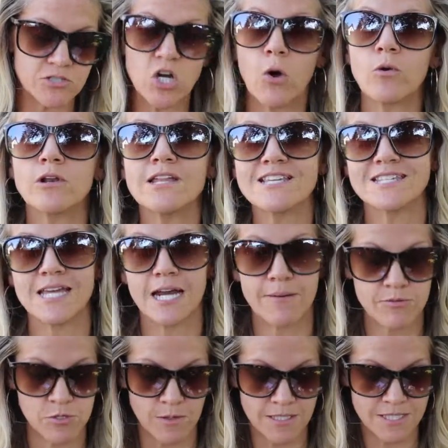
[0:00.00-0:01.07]
totally set
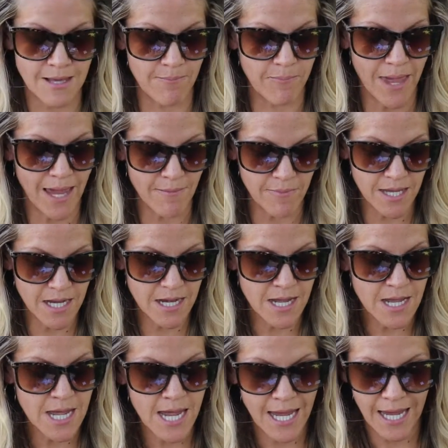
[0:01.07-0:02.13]
up to accept payment,
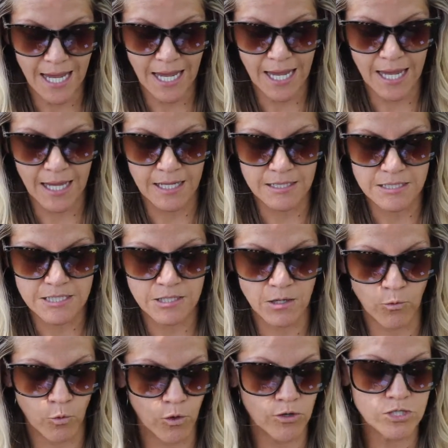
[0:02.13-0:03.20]
and
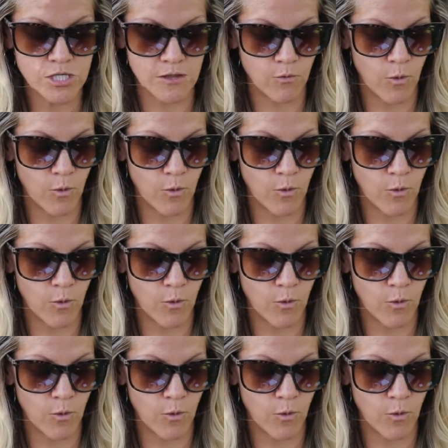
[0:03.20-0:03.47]
word to the